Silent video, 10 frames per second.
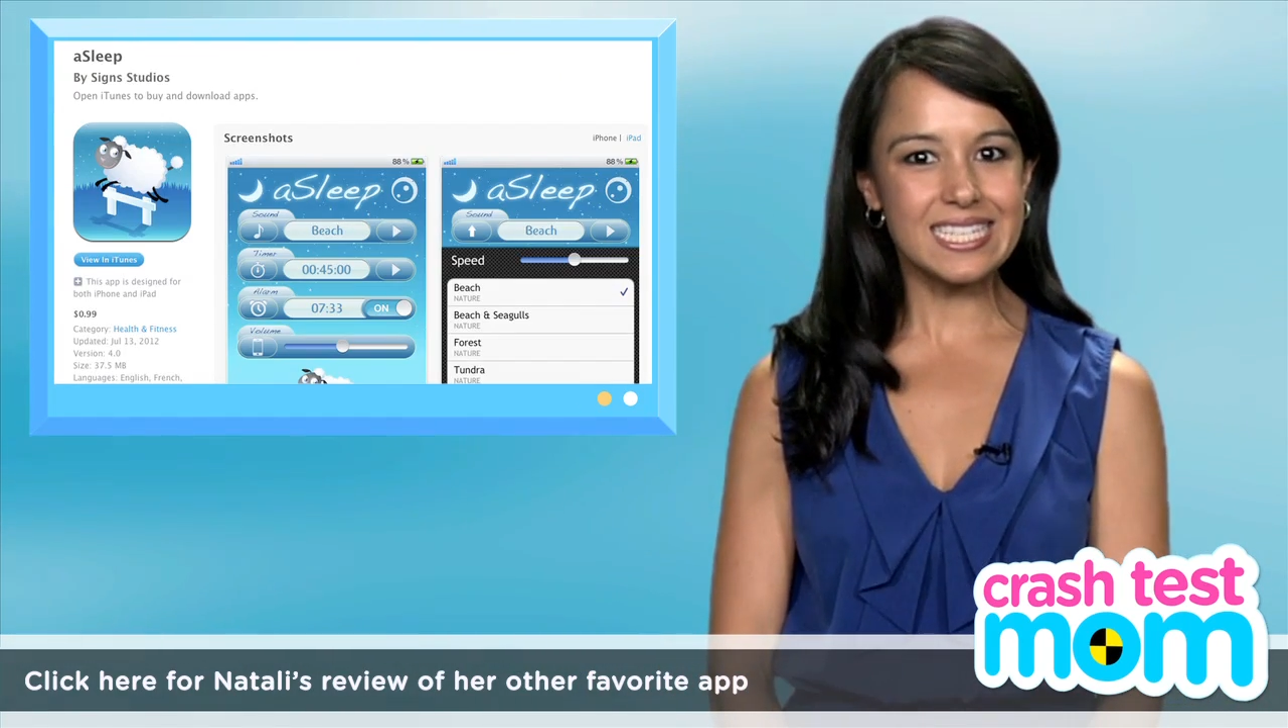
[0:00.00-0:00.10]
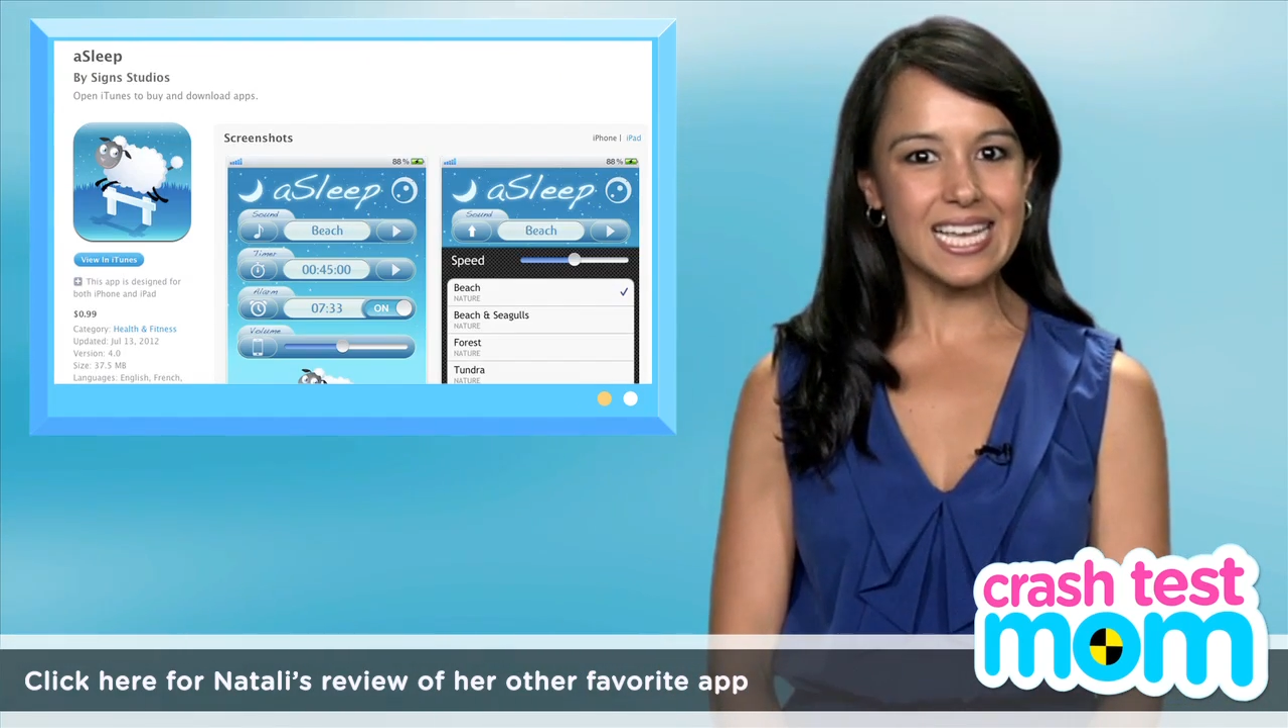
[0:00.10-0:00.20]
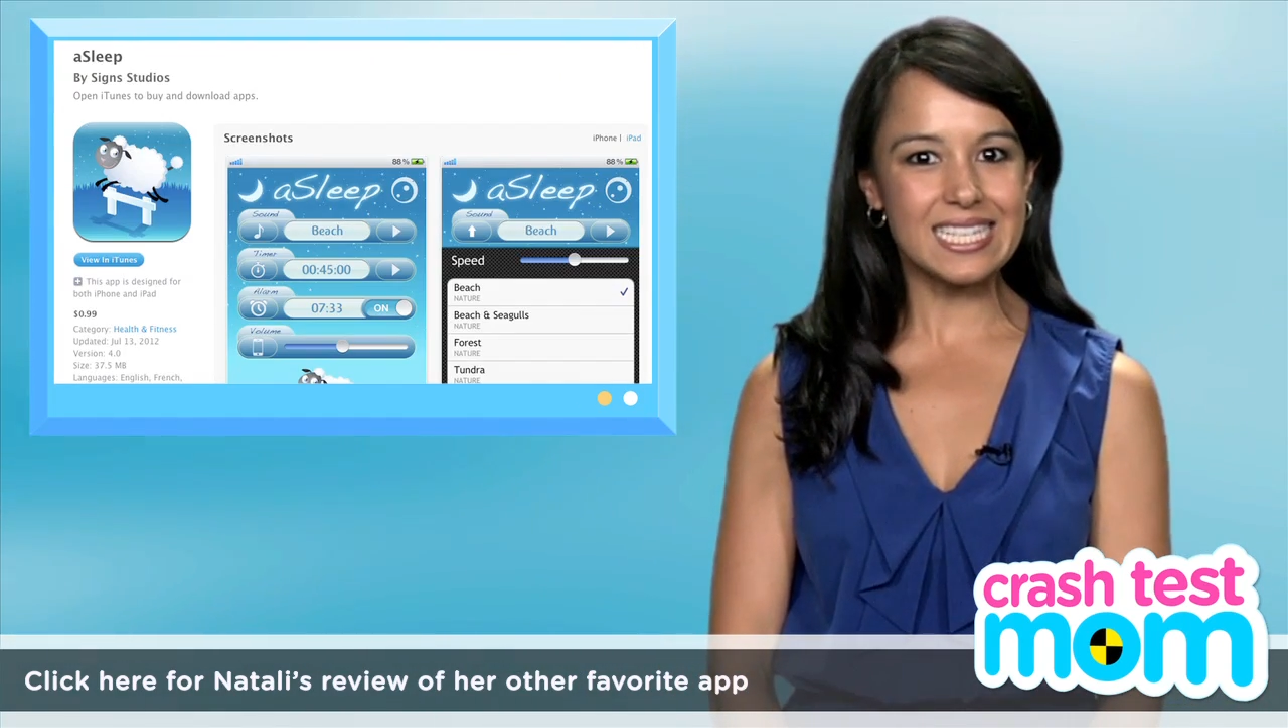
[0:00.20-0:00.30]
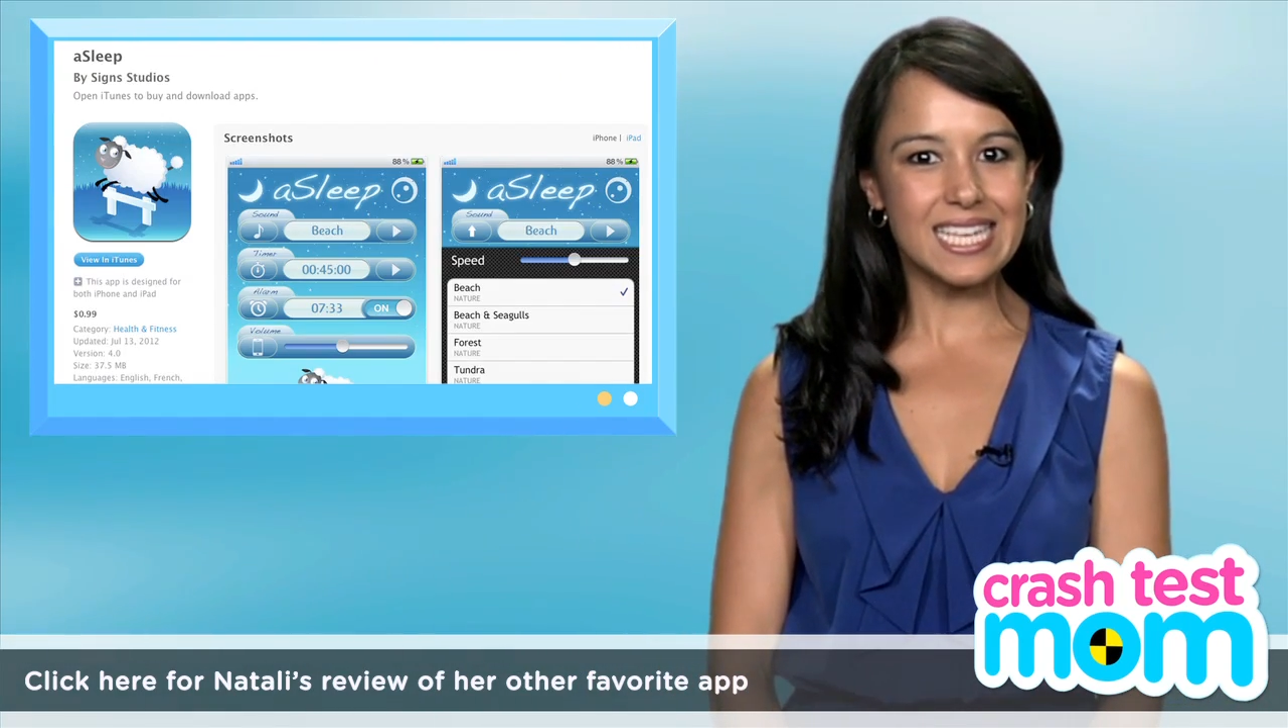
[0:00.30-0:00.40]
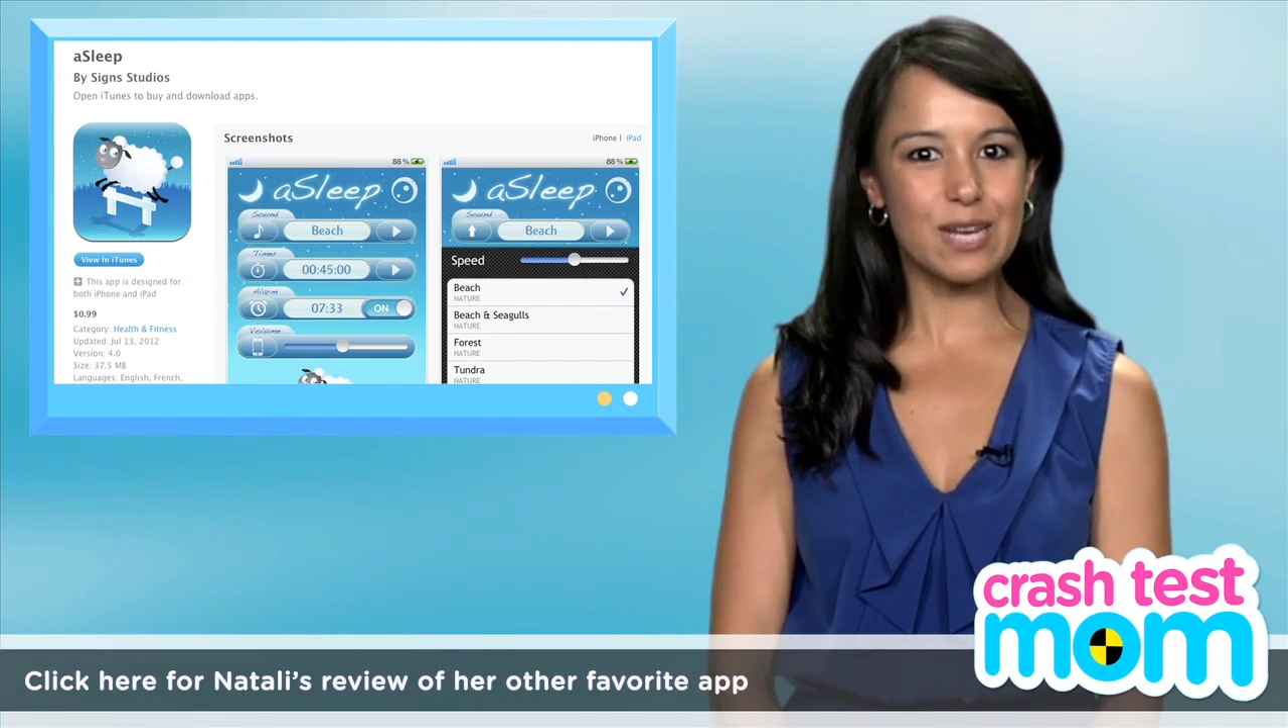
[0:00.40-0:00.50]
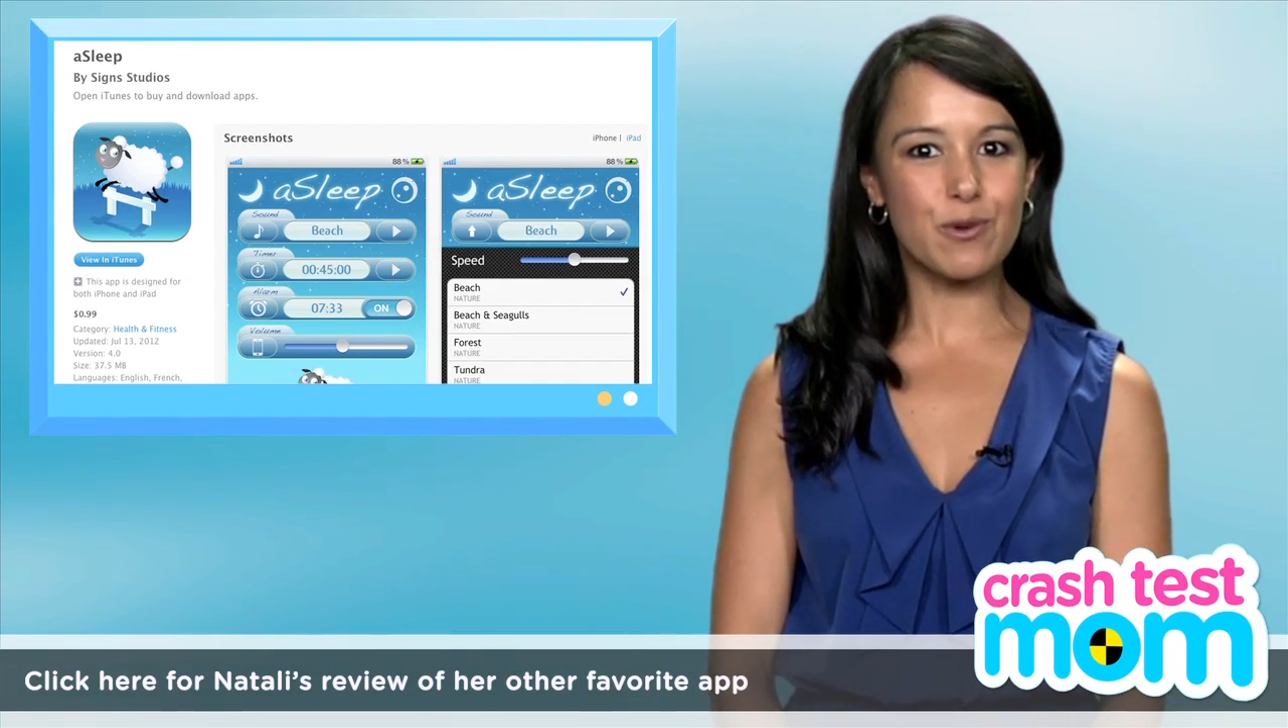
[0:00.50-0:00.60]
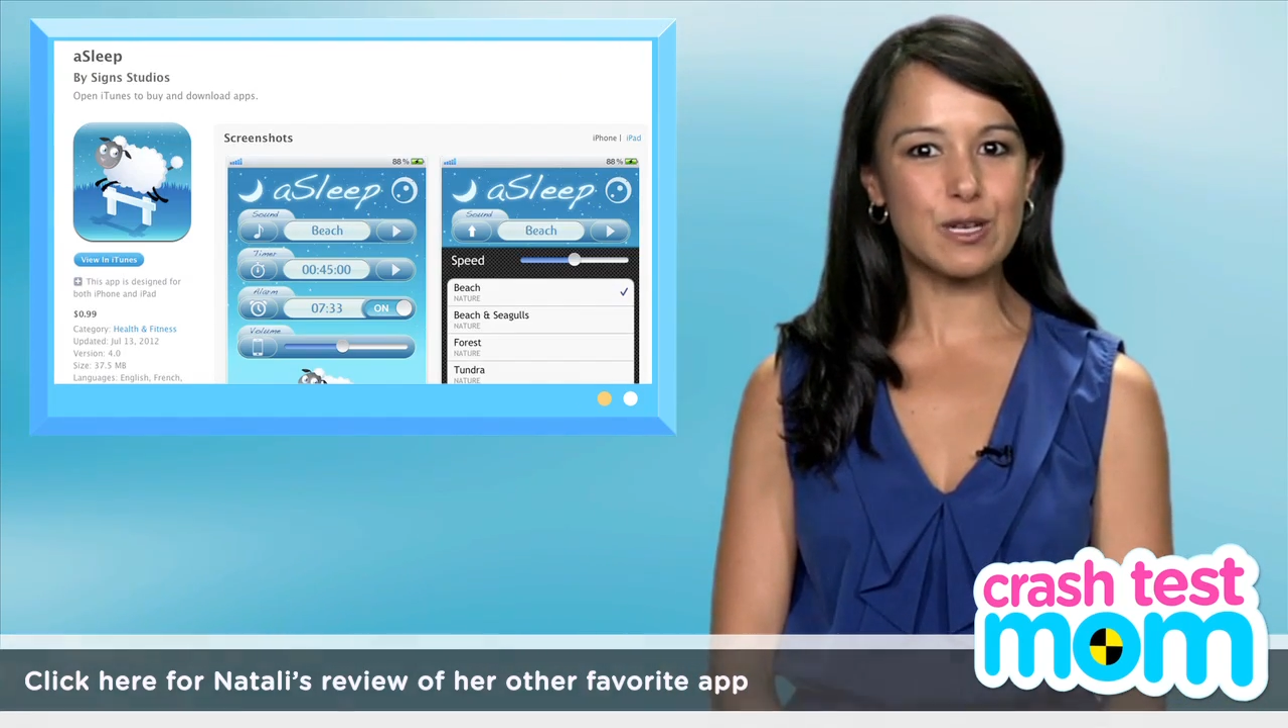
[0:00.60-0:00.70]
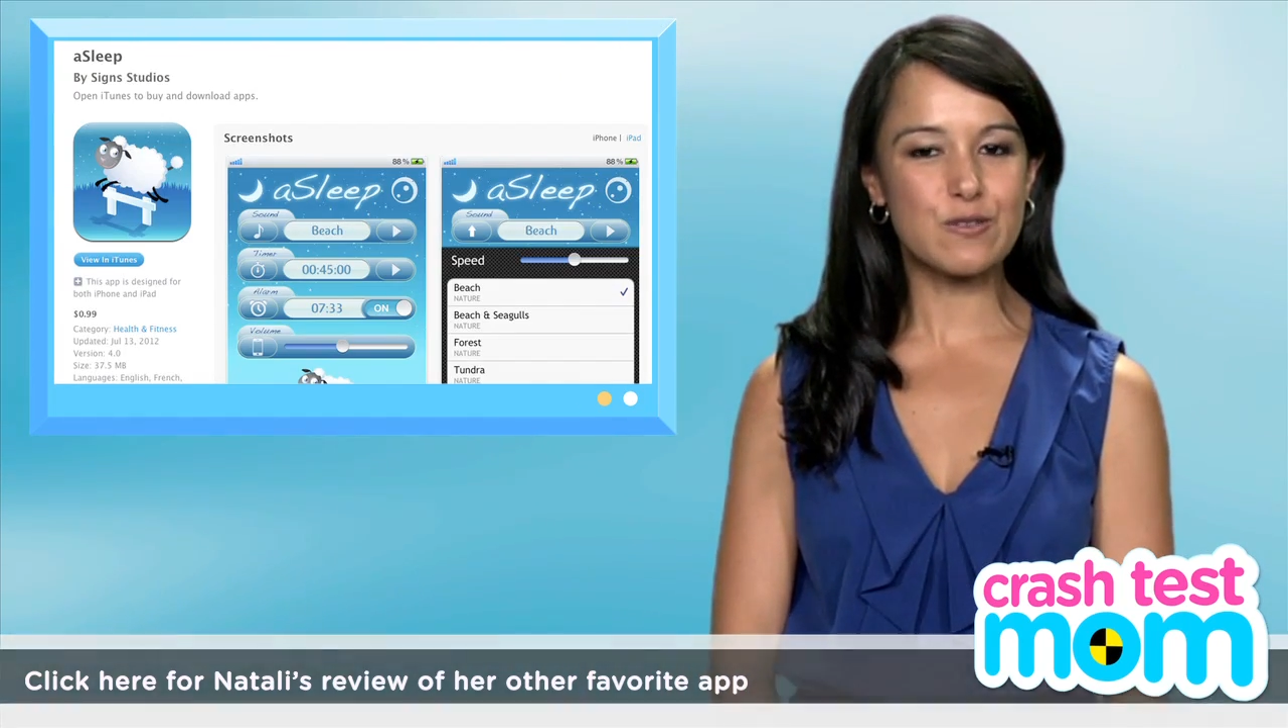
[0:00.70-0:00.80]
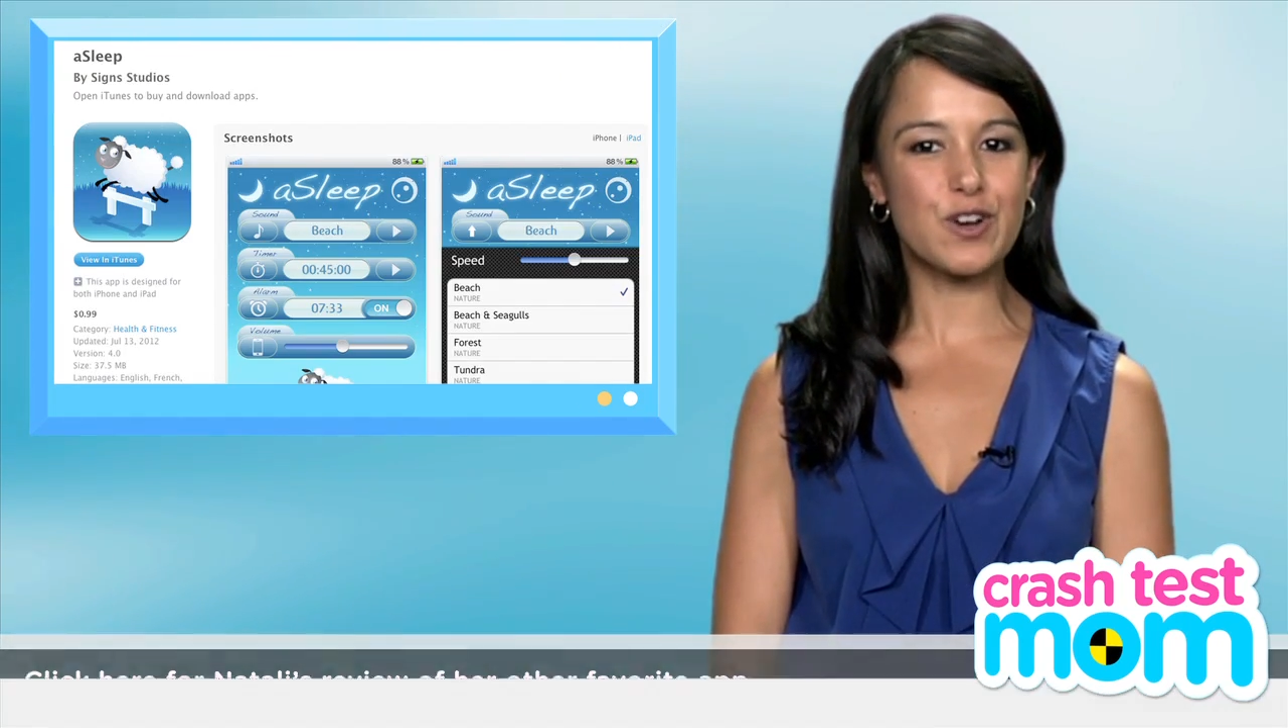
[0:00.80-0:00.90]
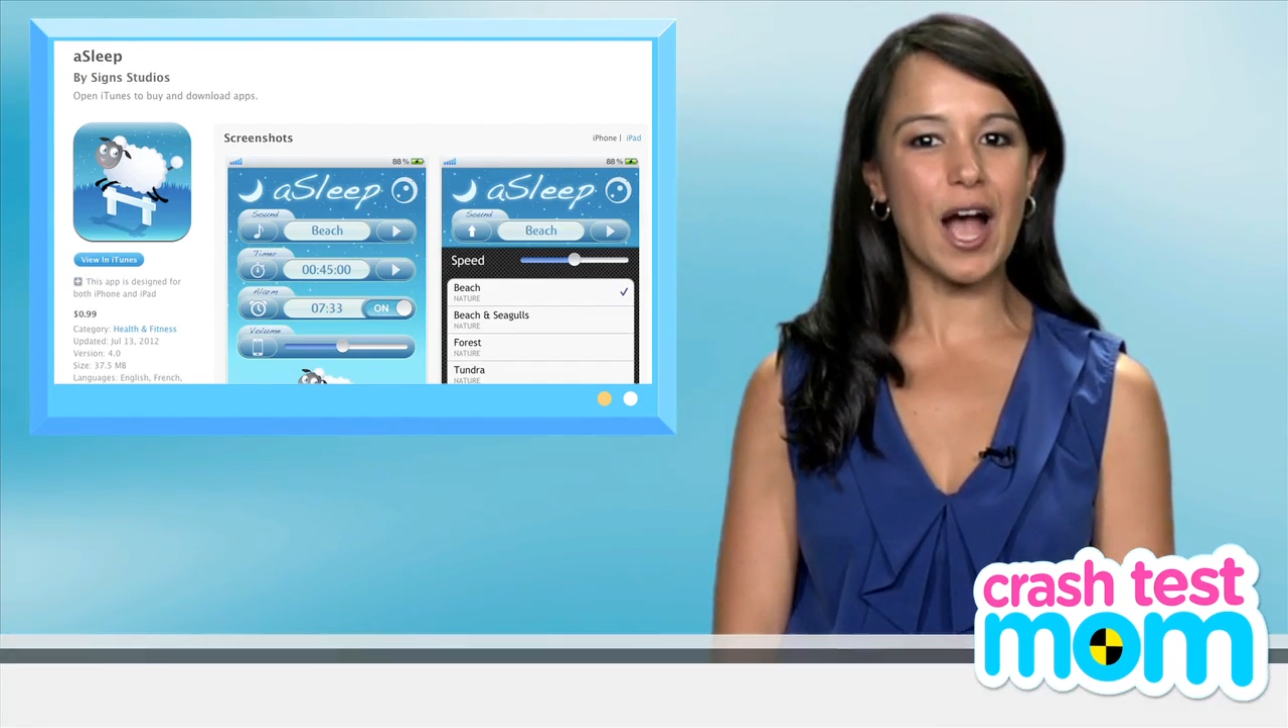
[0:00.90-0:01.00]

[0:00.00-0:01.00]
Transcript: cents and it works for